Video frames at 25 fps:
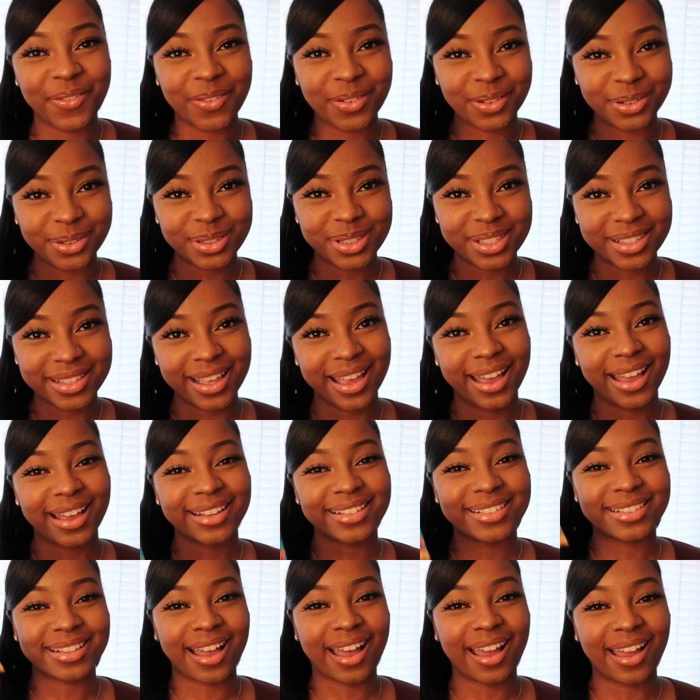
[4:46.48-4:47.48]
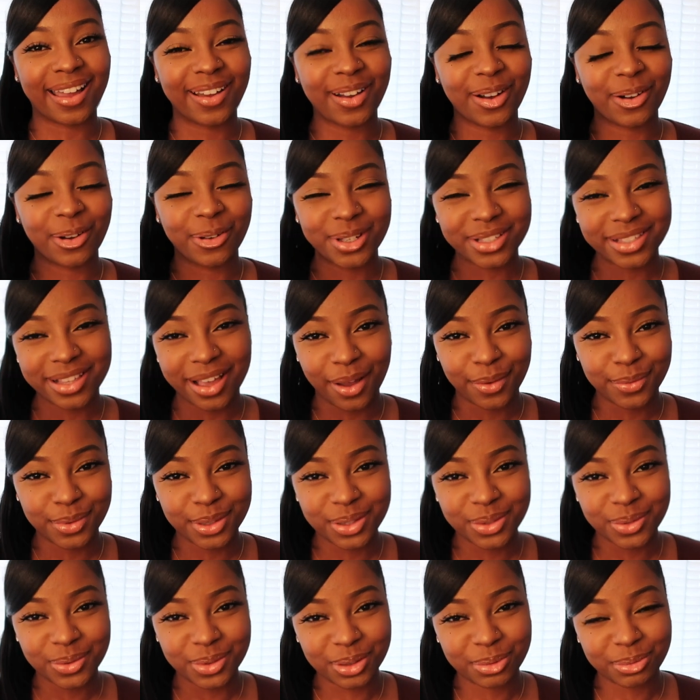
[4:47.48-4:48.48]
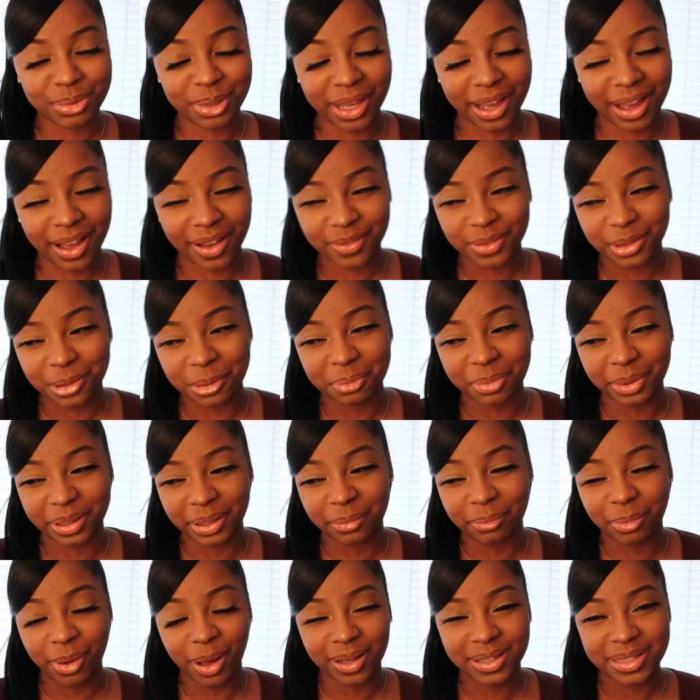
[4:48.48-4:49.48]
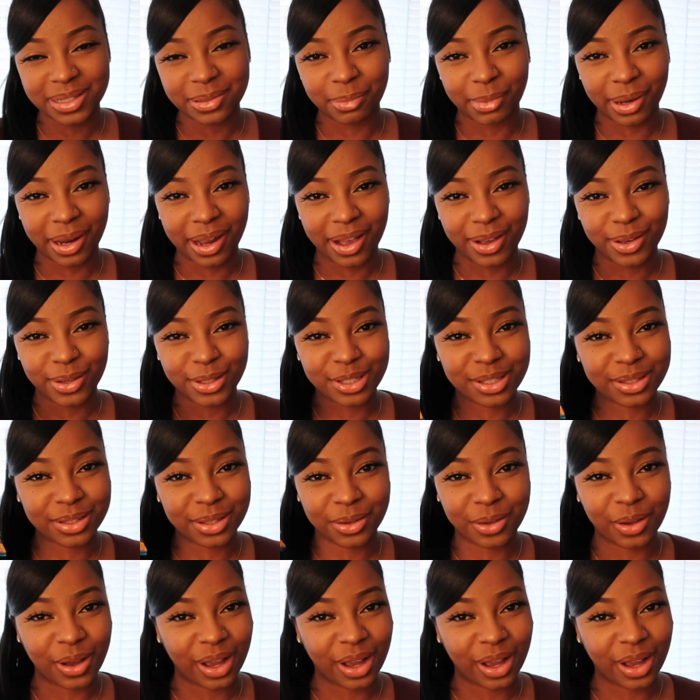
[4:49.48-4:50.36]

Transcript: fruit snacks i always have these with me i have the big box in my house so